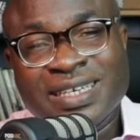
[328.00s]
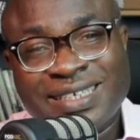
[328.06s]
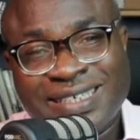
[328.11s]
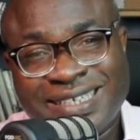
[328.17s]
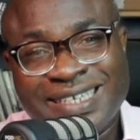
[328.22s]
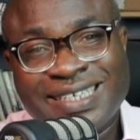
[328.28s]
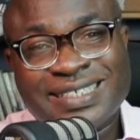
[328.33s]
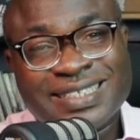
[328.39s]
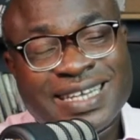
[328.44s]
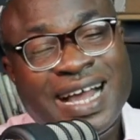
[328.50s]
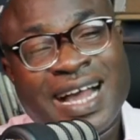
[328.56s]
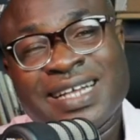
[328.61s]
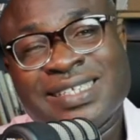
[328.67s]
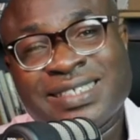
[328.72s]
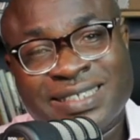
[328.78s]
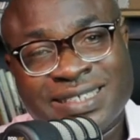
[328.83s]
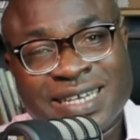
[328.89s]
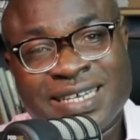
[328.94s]
This
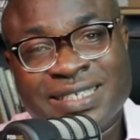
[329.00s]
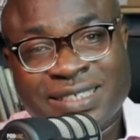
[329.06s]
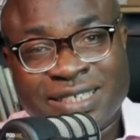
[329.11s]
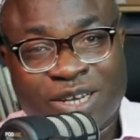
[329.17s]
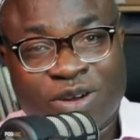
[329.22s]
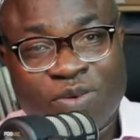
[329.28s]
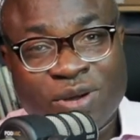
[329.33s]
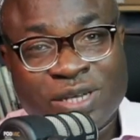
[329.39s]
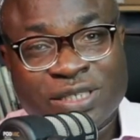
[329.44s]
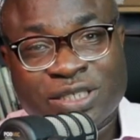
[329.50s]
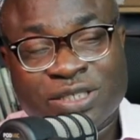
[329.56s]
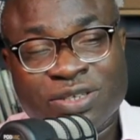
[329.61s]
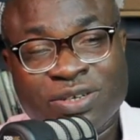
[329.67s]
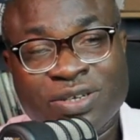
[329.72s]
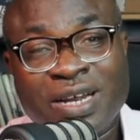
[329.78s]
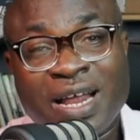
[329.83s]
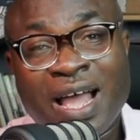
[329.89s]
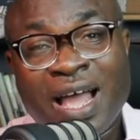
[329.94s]
answers the
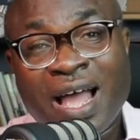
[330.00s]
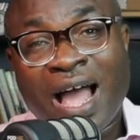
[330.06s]
question,